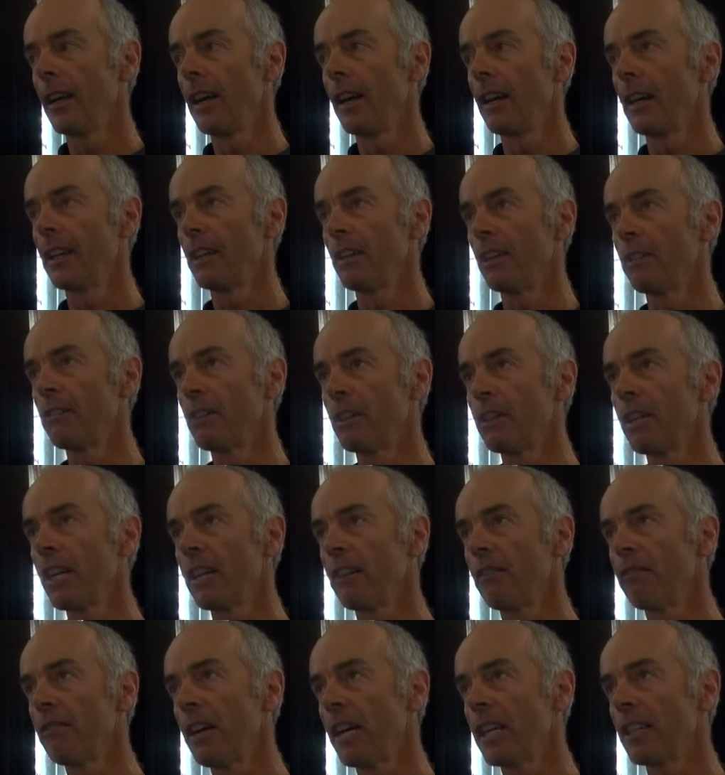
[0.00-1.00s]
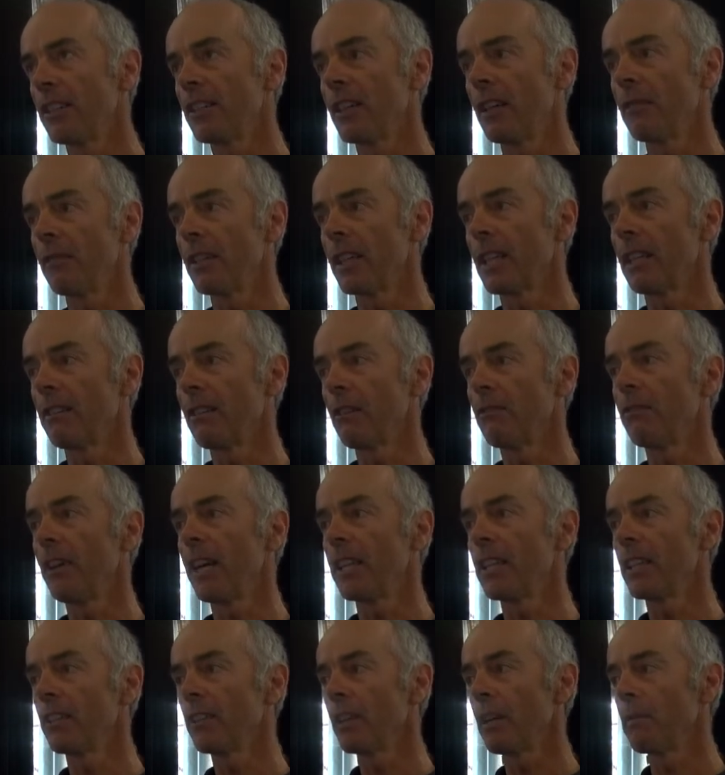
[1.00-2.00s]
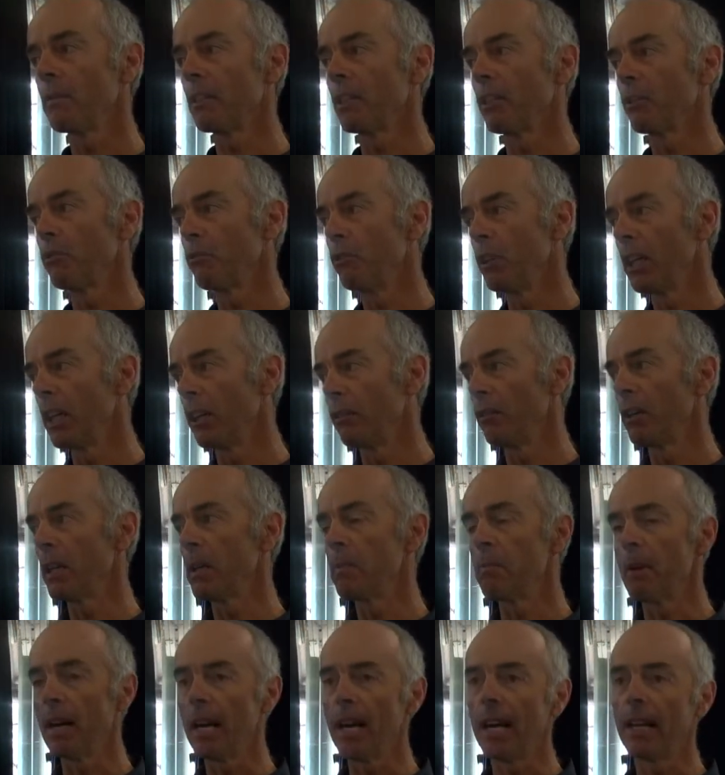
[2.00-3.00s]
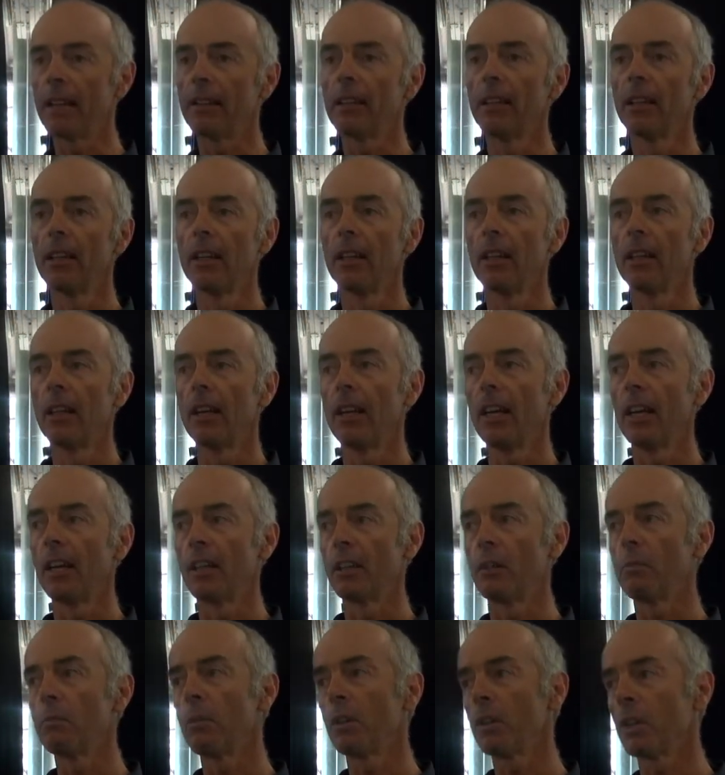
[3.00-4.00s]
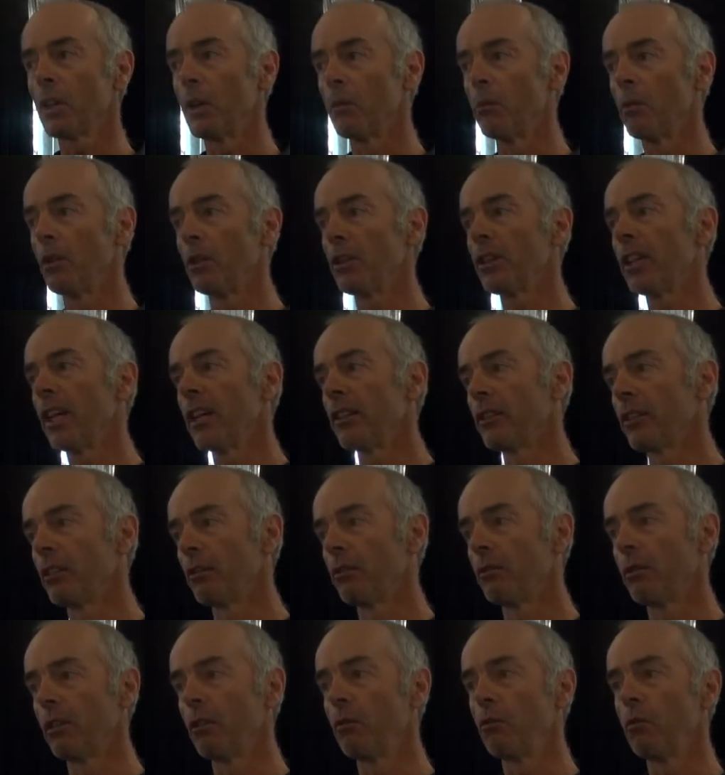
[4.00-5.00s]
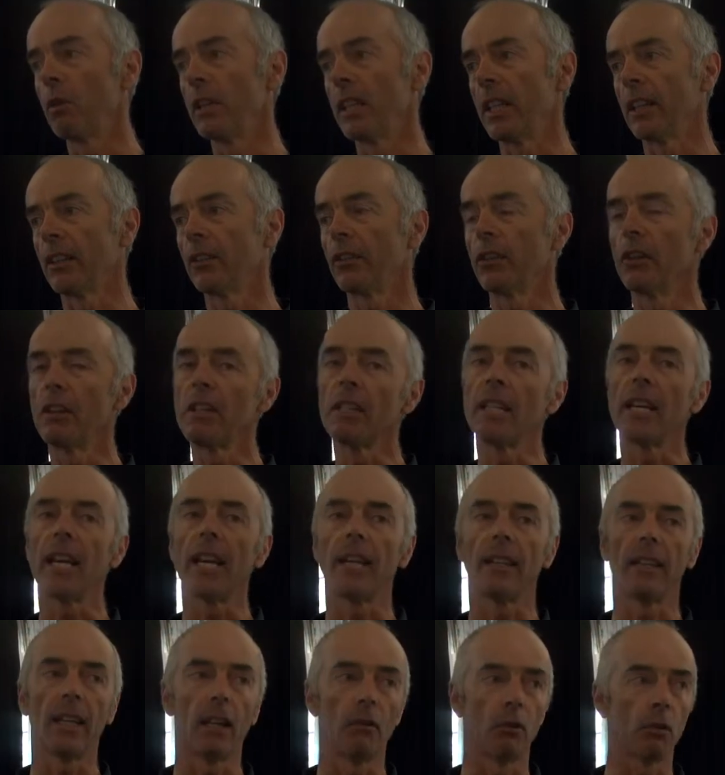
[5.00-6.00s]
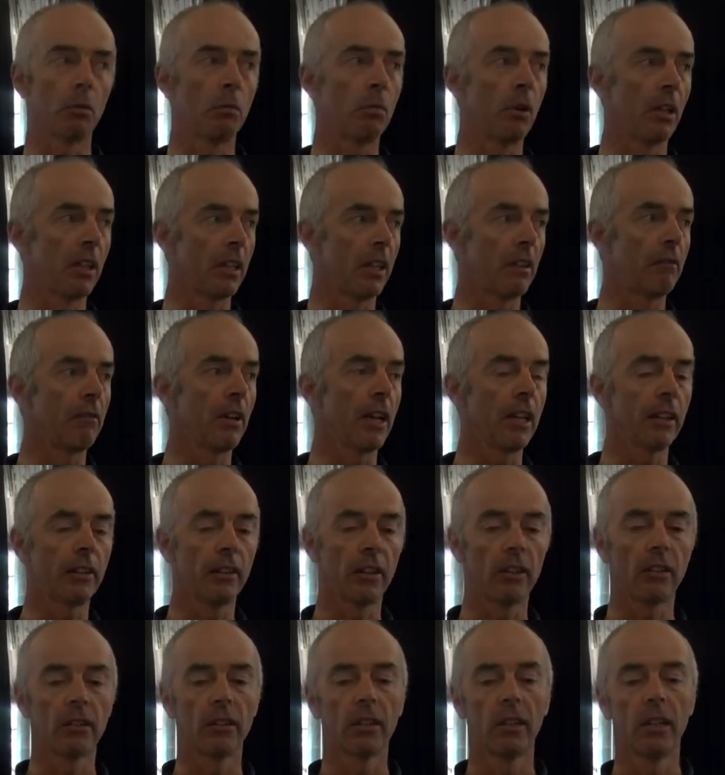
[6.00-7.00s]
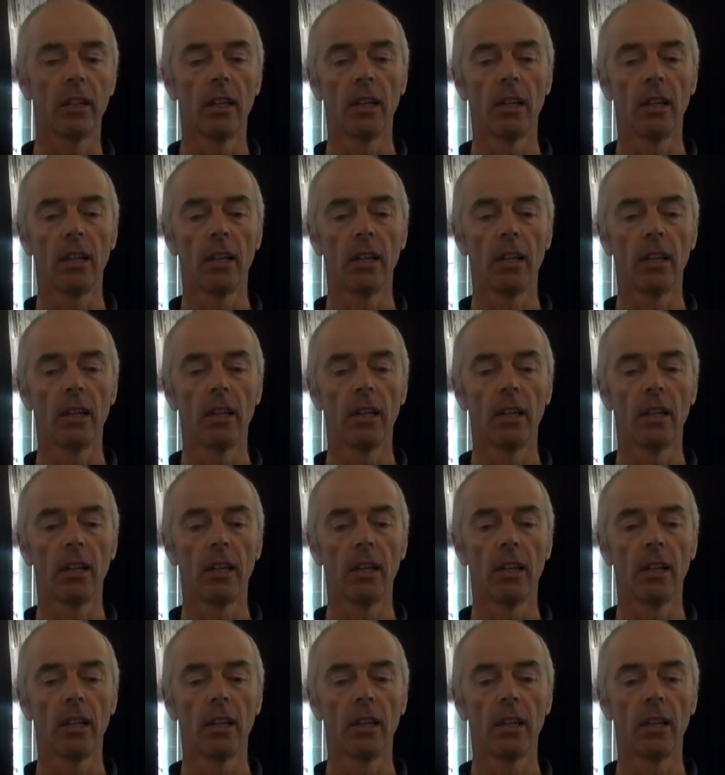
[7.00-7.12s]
if you're trying to fight something, if you're fighting something that's really, really bad, you've probably got more chance of winning. So in the end, that was probably an advantage.